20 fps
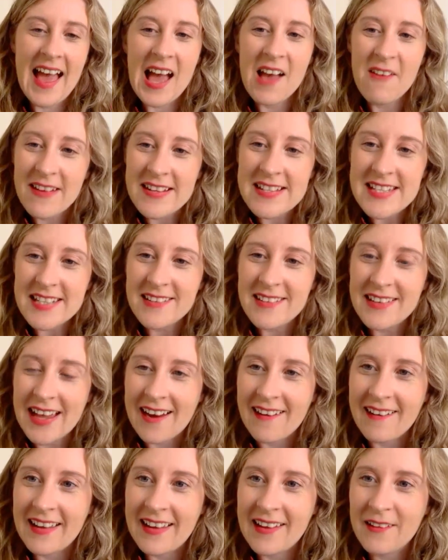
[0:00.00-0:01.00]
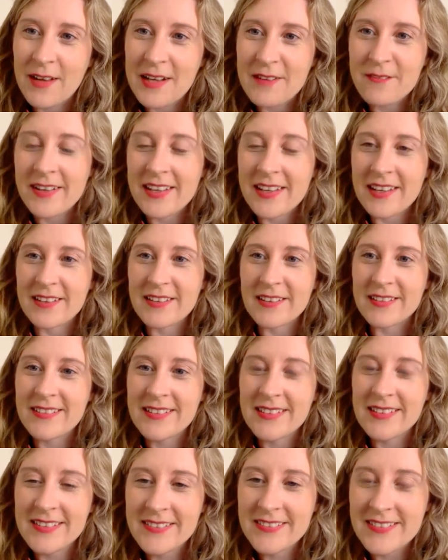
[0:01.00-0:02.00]
How about you, Gary? When were you
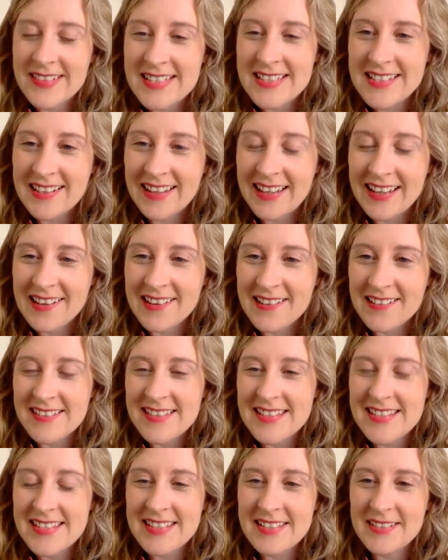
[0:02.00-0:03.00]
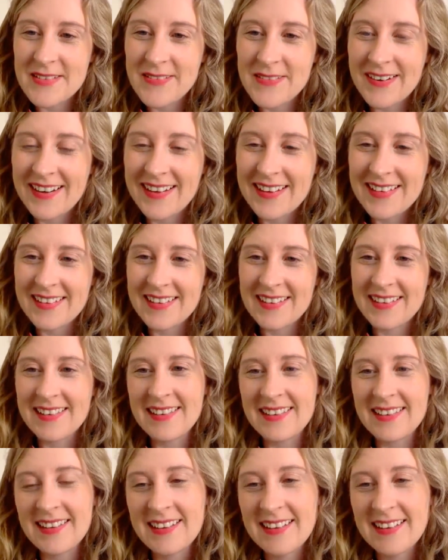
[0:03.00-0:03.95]
first diagnosed with Parkinson's?